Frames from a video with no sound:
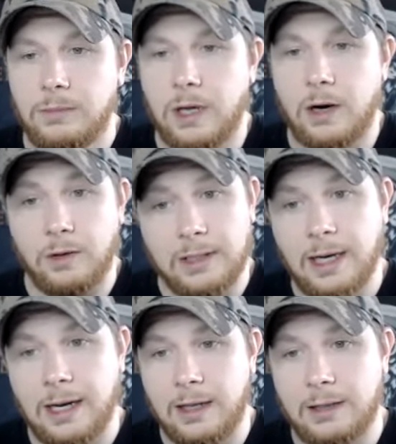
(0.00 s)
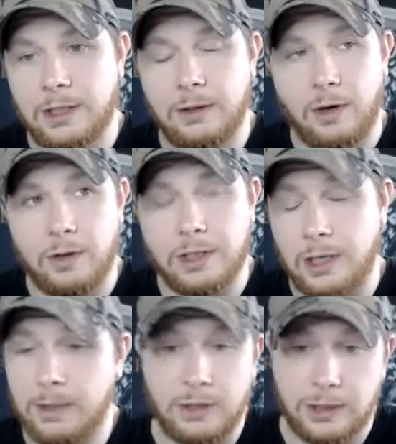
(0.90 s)
Not only did I get out of gym, go to the
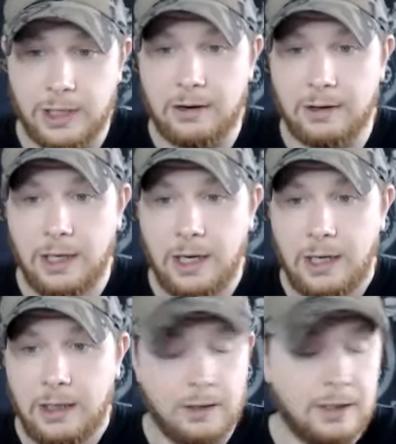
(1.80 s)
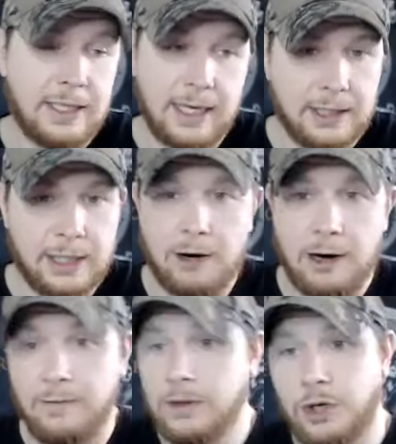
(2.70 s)
gym, I took a shower. I only take a shower,
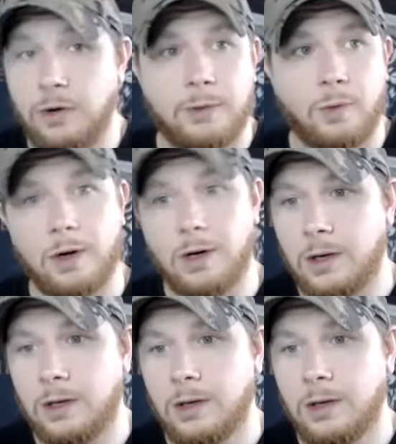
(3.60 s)
I even showed up to work.